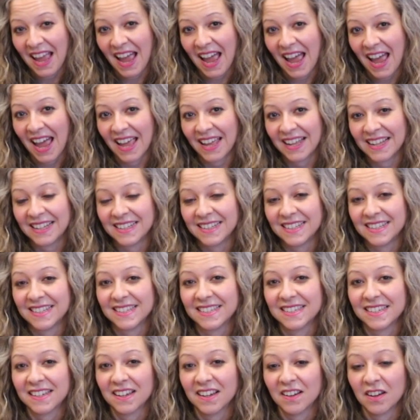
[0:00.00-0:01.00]

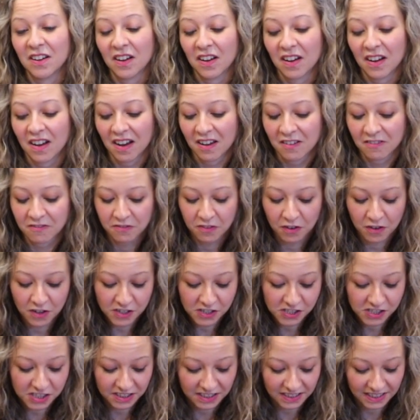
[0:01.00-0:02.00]
And
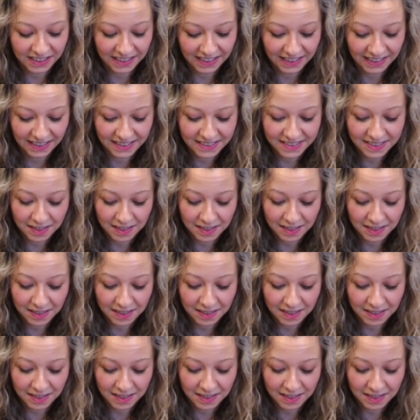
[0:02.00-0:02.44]
unfortunately,